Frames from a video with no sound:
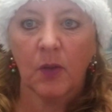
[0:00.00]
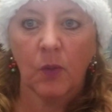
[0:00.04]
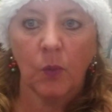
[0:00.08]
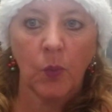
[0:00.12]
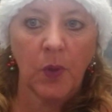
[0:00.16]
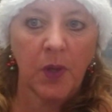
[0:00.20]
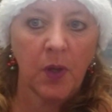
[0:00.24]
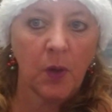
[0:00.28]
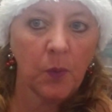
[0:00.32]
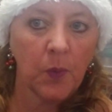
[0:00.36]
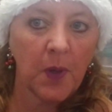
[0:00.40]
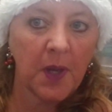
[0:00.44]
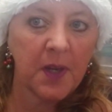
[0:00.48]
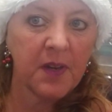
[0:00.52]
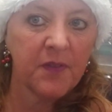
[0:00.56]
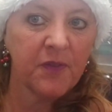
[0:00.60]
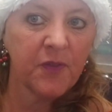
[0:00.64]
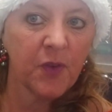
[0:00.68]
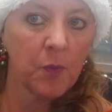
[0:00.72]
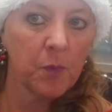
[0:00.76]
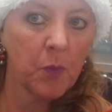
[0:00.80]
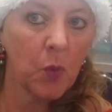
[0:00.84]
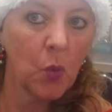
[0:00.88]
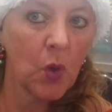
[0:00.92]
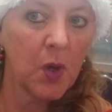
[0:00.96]
We are ready
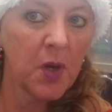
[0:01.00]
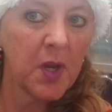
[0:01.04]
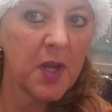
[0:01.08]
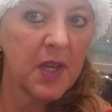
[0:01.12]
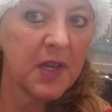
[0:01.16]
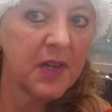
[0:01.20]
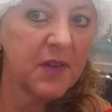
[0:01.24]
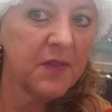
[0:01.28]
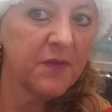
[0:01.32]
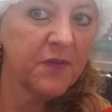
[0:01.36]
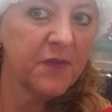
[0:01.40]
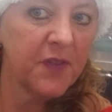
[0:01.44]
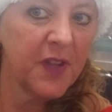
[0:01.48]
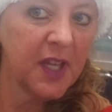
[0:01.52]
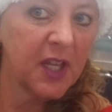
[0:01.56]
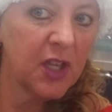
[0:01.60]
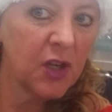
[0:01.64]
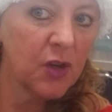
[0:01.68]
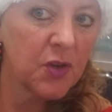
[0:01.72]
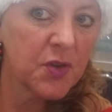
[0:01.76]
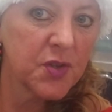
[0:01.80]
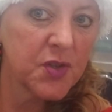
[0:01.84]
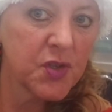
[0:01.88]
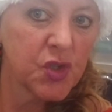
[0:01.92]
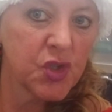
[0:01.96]
for more Hidden
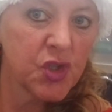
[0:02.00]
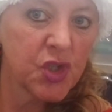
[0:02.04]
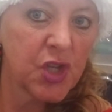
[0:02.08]
Figures,